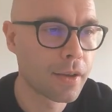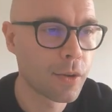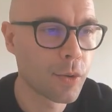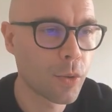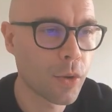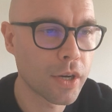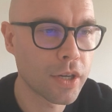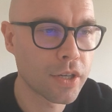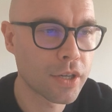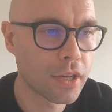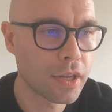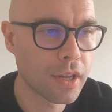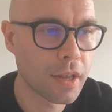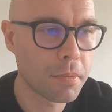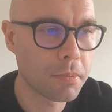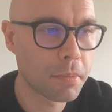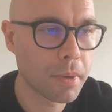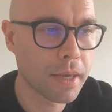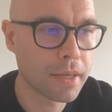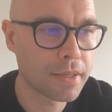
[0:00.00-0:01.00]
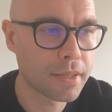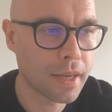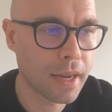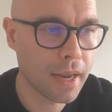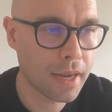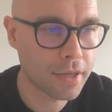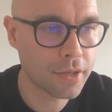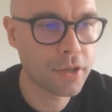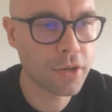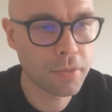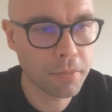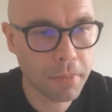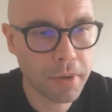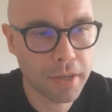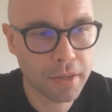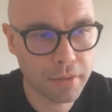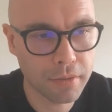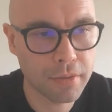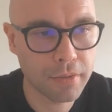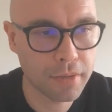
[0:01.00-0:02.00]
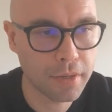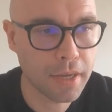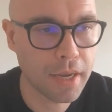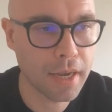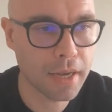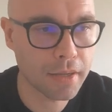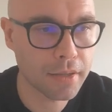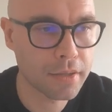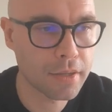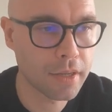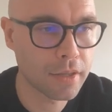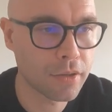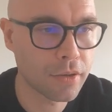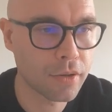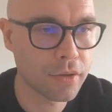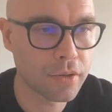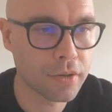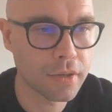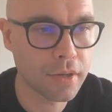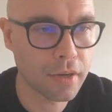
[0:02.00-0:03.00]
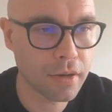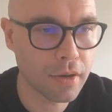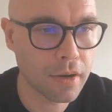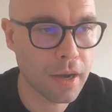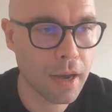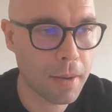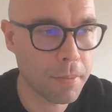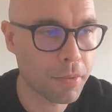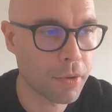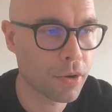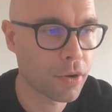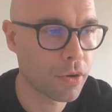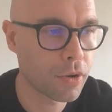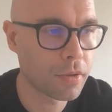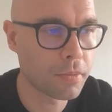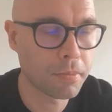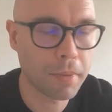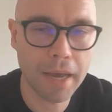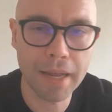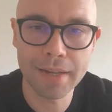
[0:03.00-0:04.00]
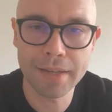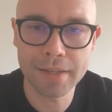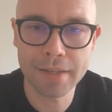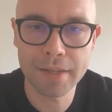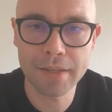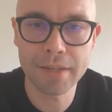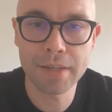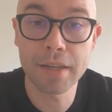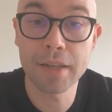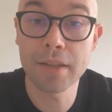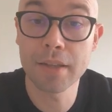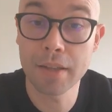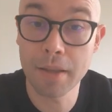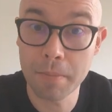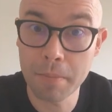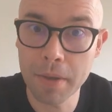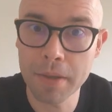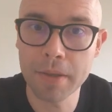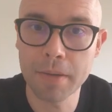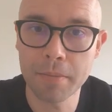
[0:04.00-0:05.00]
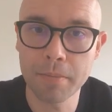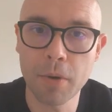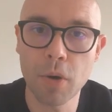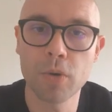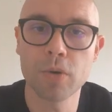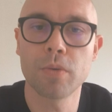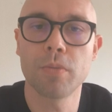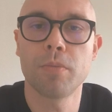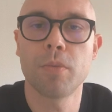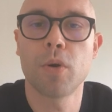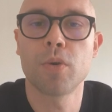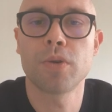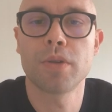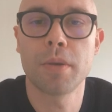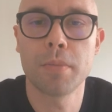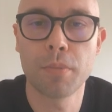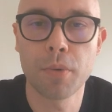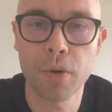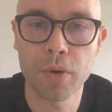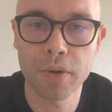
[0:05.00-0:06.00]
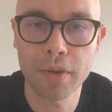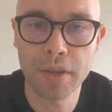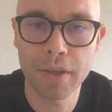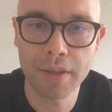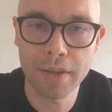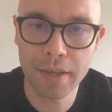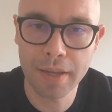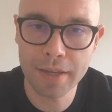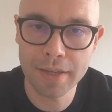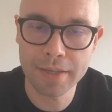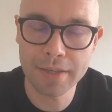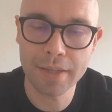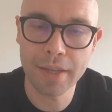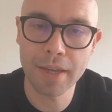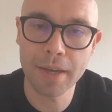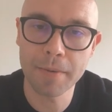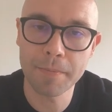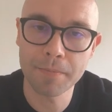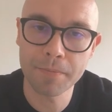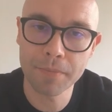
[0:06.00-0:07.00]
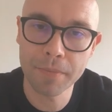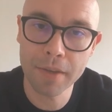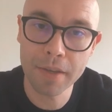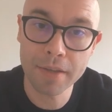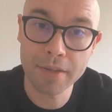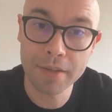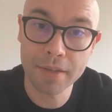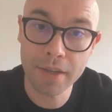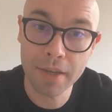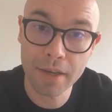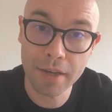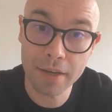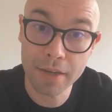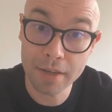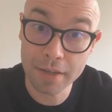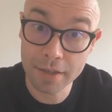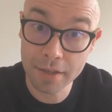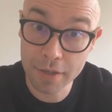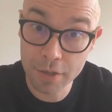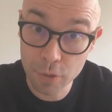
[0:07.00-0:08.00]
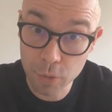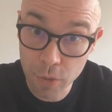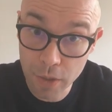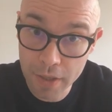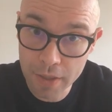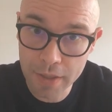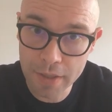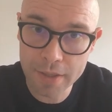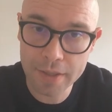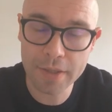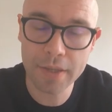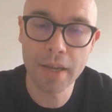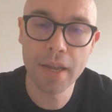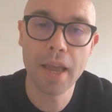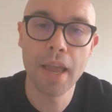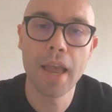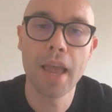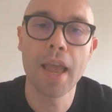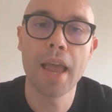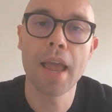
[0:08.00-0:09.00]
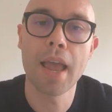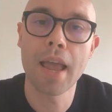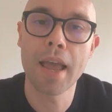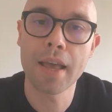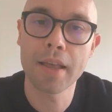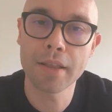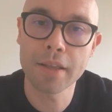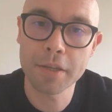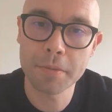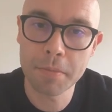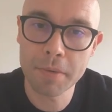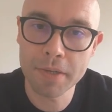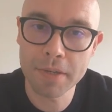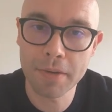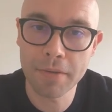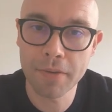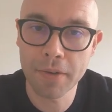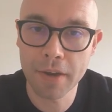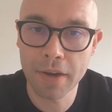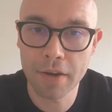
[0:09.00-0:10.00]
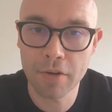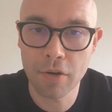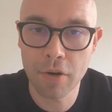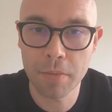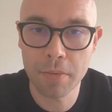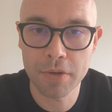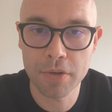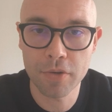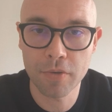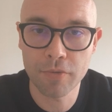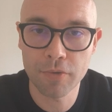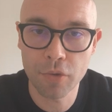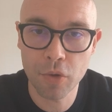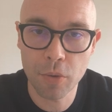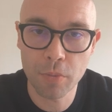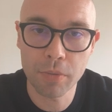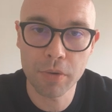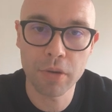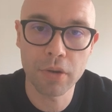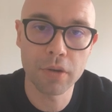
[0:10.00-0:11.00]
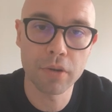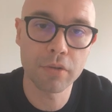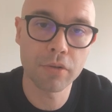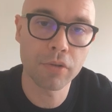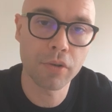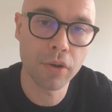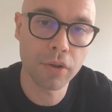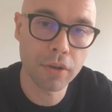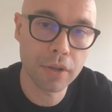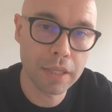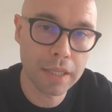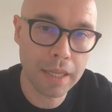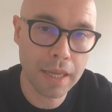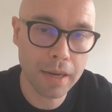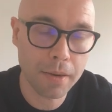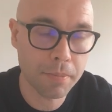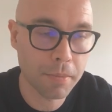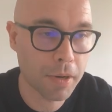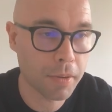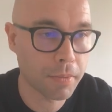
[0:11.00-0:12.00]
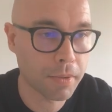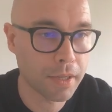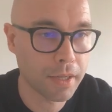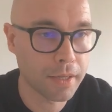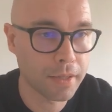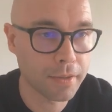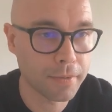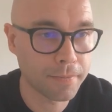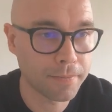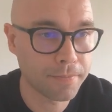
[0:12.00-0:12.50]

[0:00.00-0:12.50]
question and best answer, but yeah, citrus, apricot, balanced acidity. But the most important is the sweetness and the specific aromas of noble rot like marmalade.